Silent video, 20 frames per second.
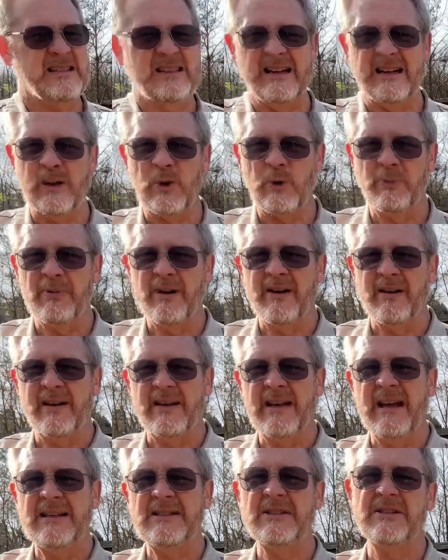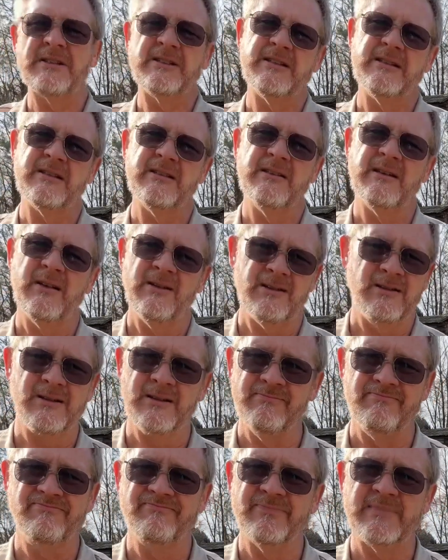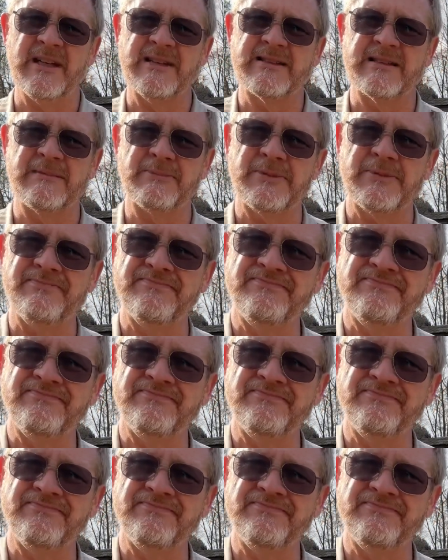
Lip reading: and I go up there and attach it to the arm. That simple.